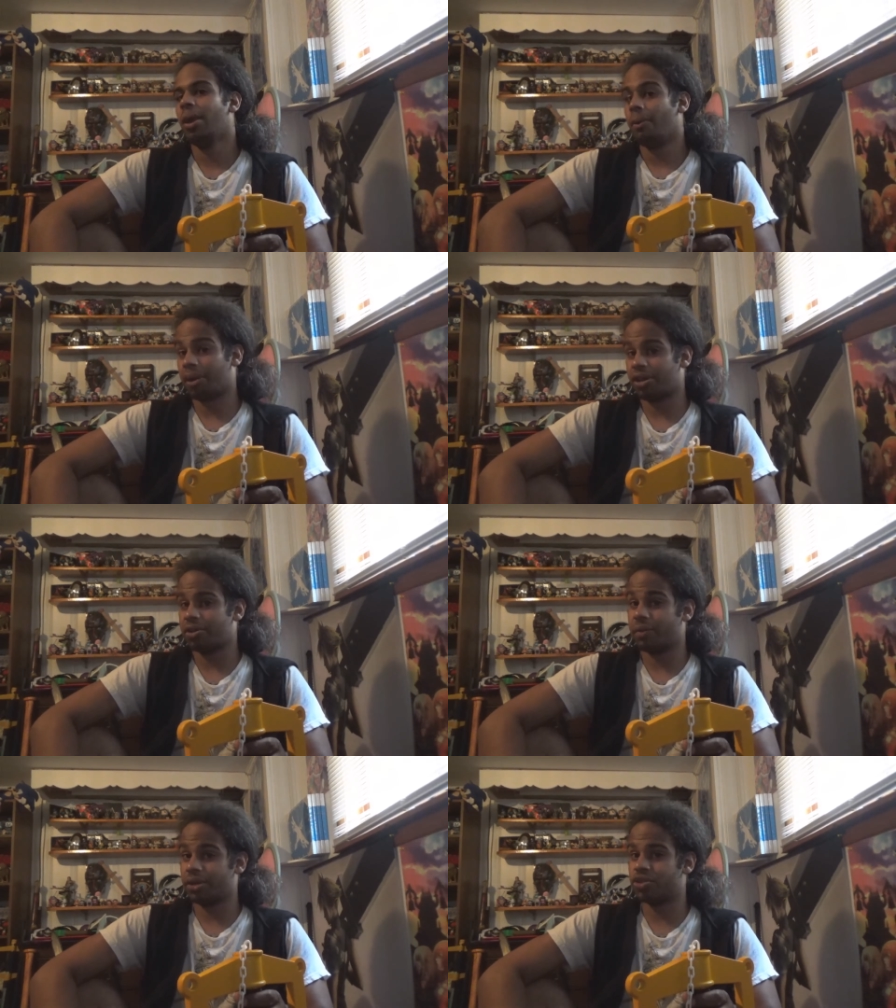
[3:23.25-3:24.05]
where
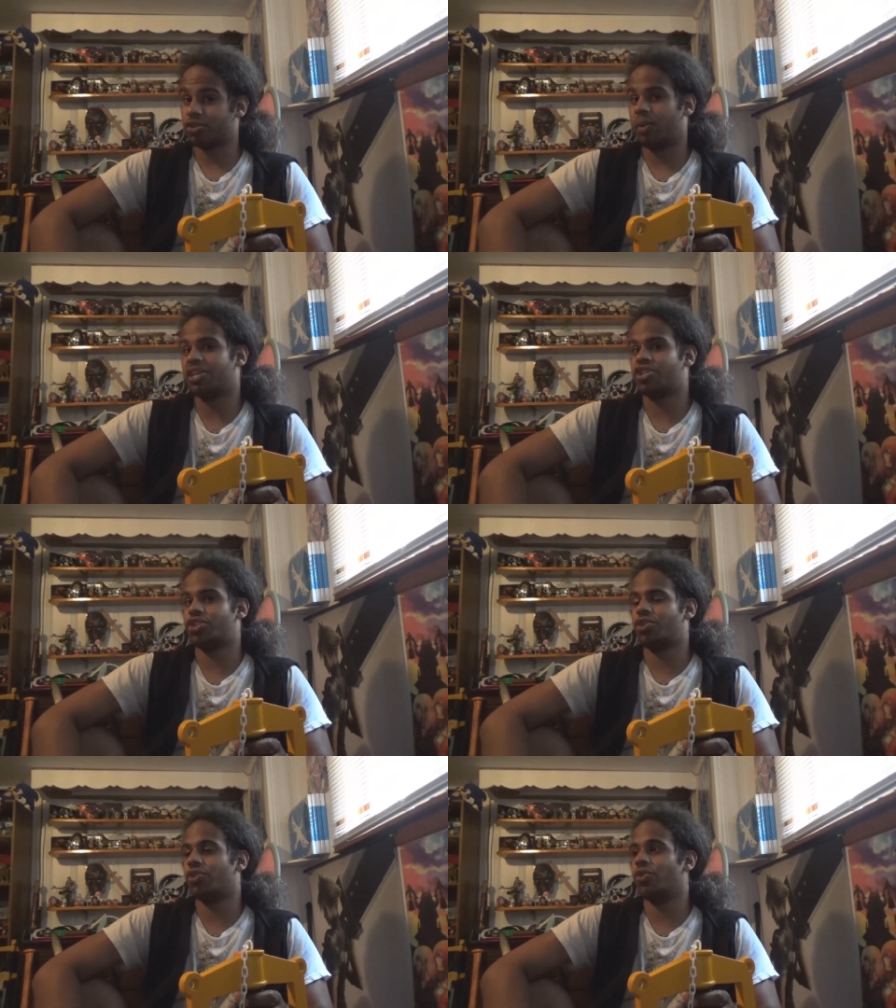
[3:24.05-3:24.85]
you, when you
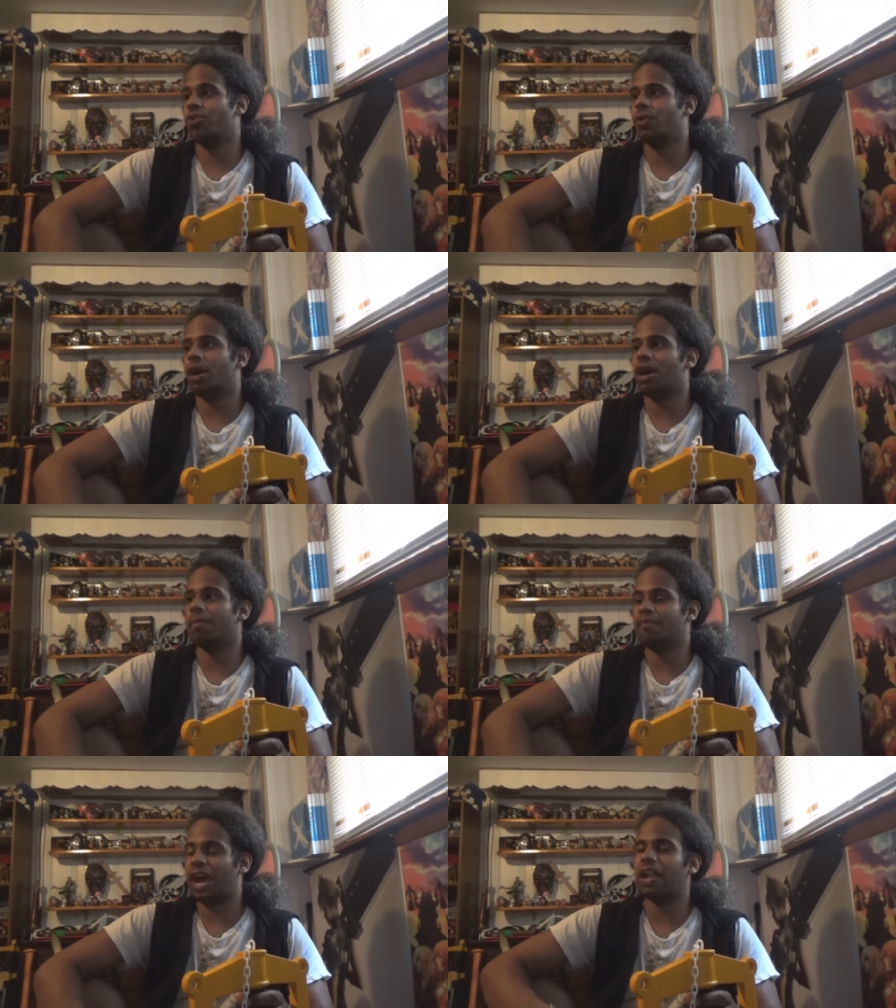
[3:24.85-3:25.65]
switch to
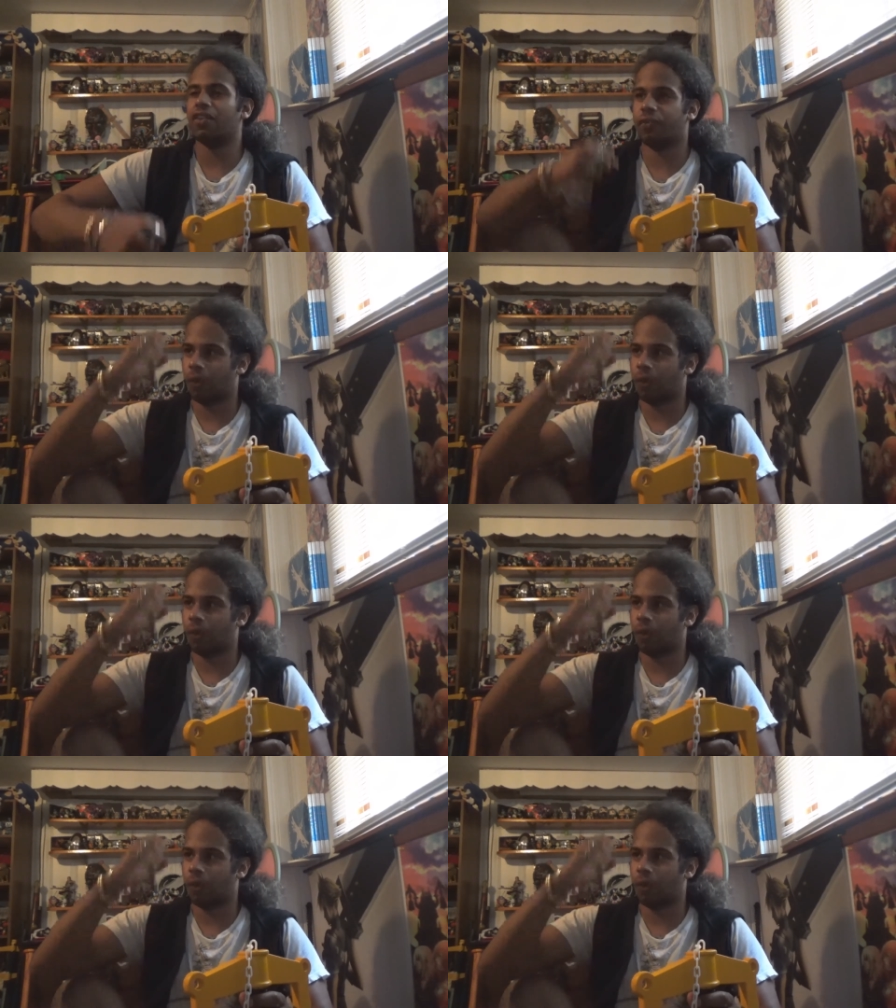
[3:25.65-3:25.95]
um, Valor